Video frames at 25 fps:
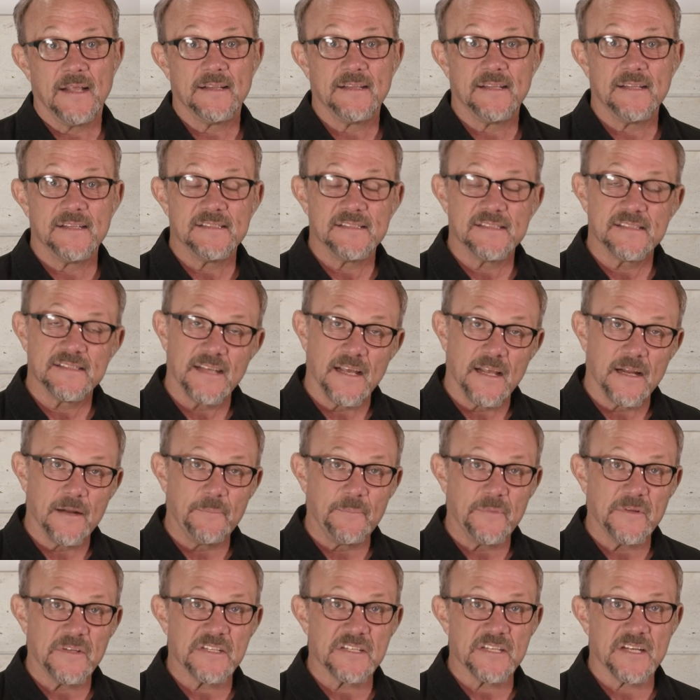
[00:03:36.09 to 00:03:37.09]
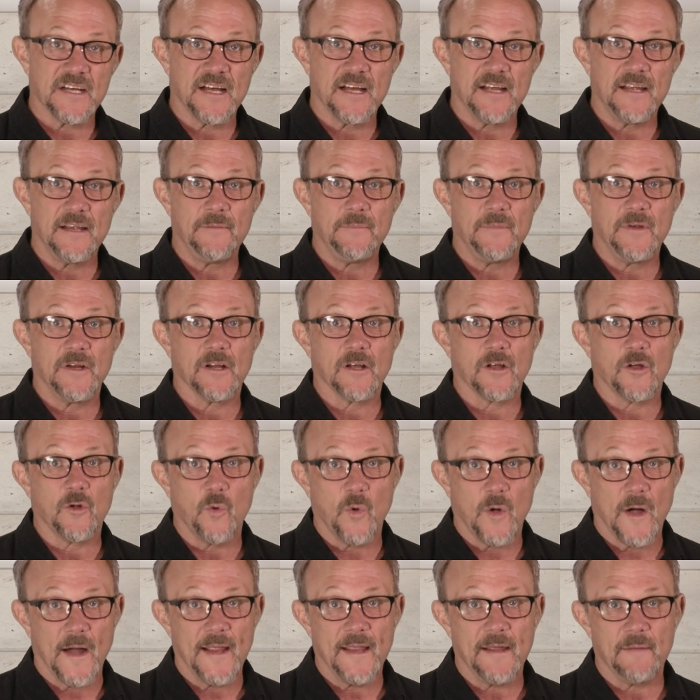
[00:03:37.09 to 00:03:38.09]
then set up a time in a
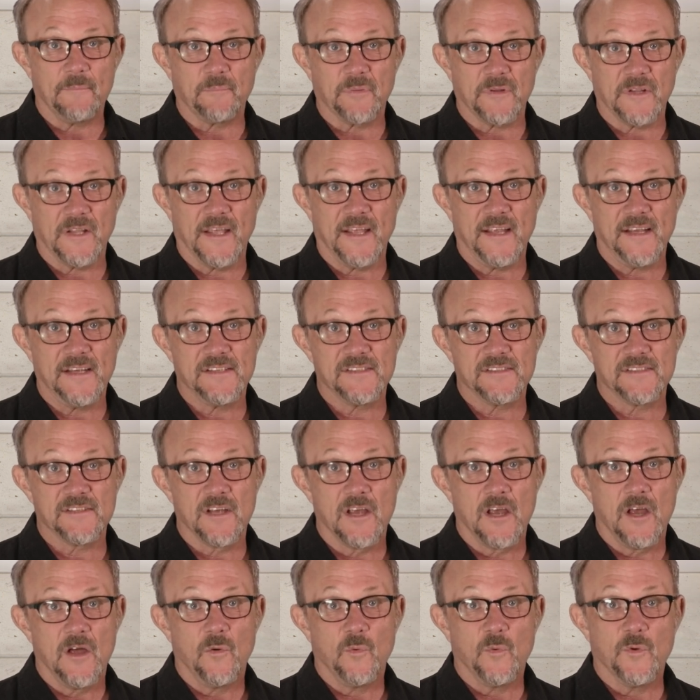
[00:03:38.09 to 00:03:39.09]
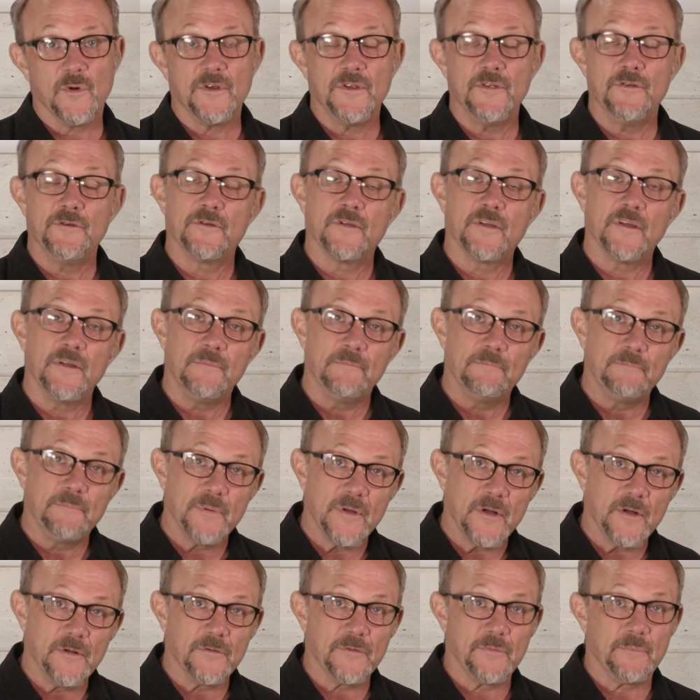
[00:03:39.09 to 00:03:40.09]
quiet place where you can
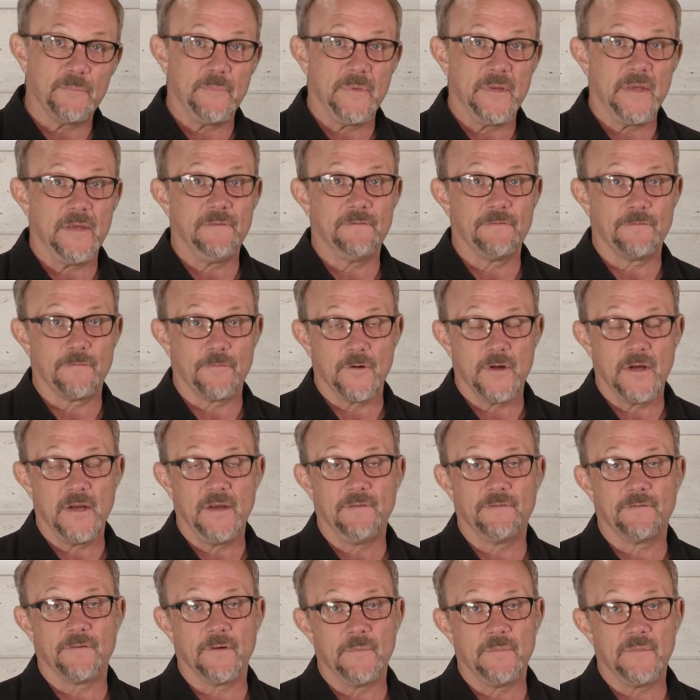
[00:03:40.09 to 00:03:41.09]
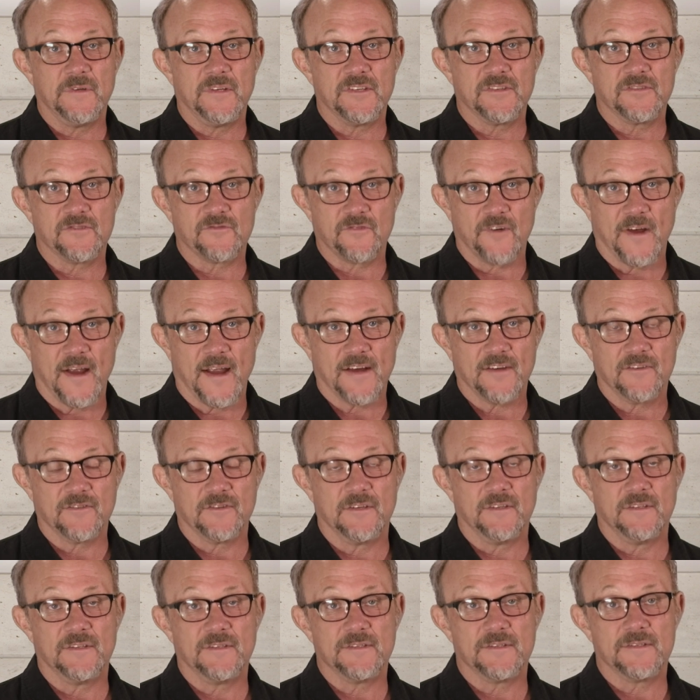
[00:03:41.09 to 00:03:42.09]
both be free from
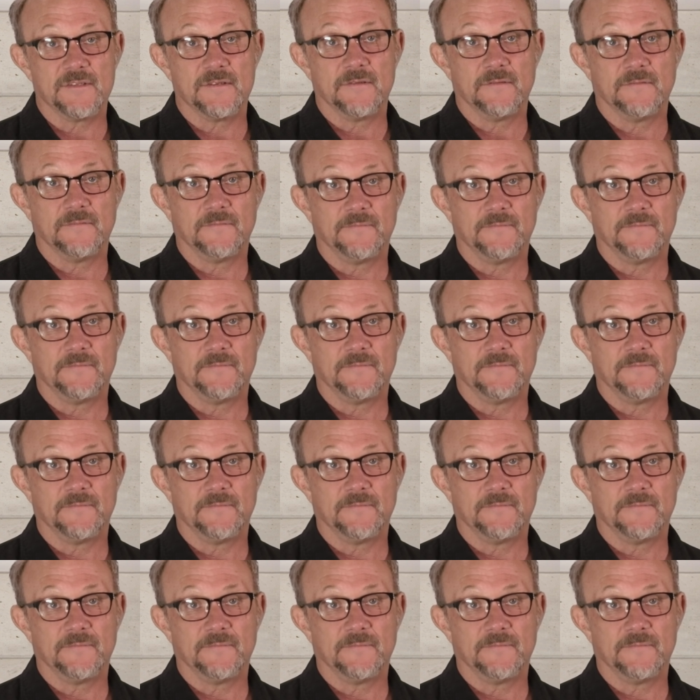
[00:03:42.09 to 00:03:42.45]
distractions.